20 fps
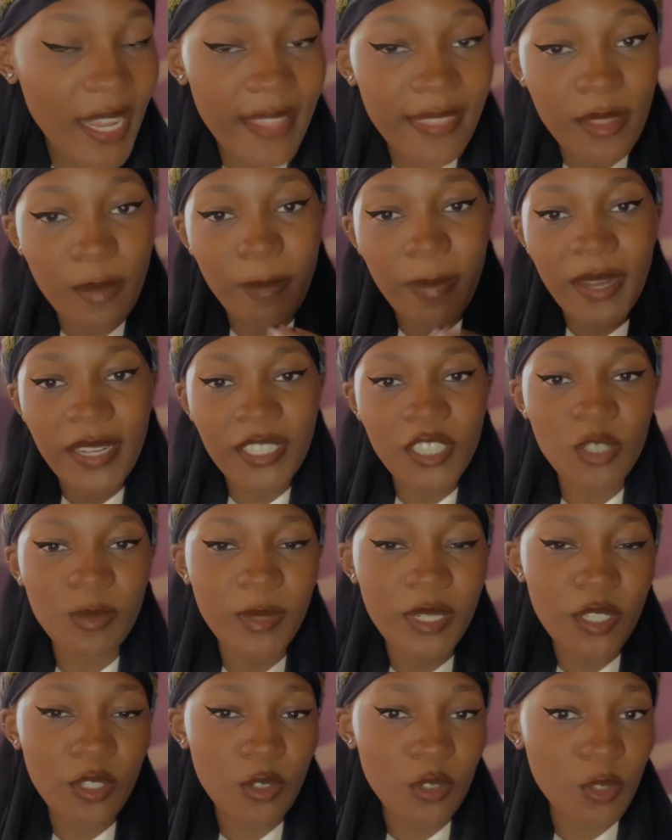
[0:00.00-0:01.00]
and the
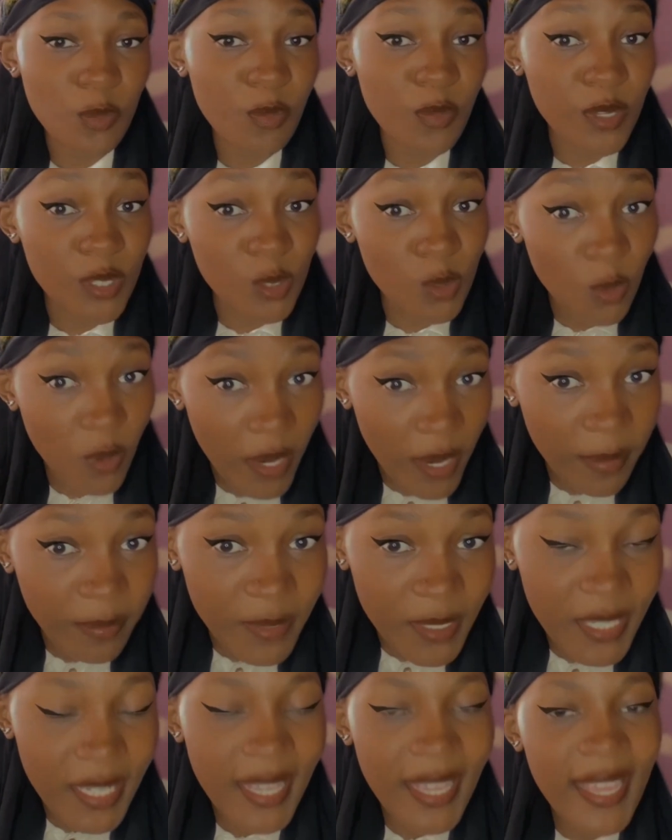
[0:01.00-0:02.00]
punishment not
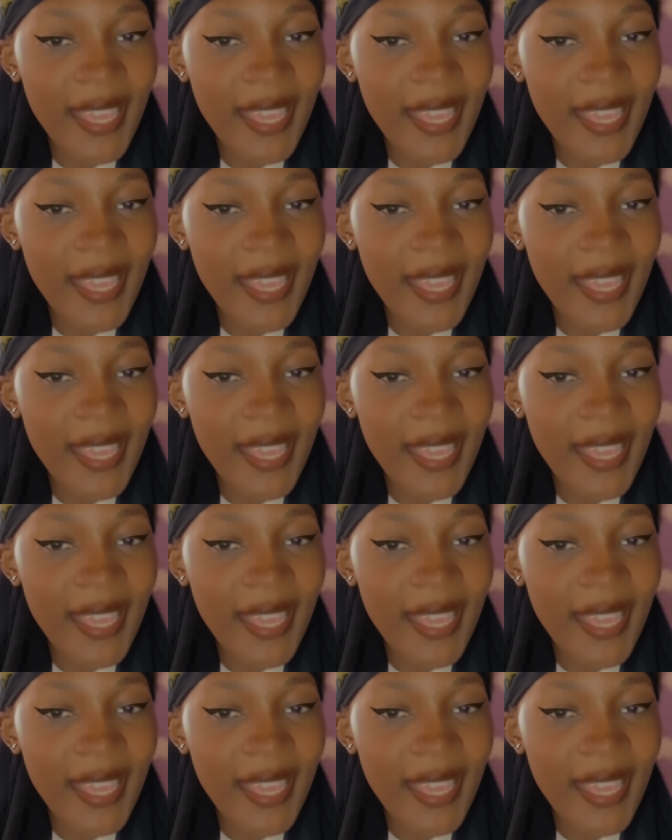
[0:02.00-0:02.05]
prescribed.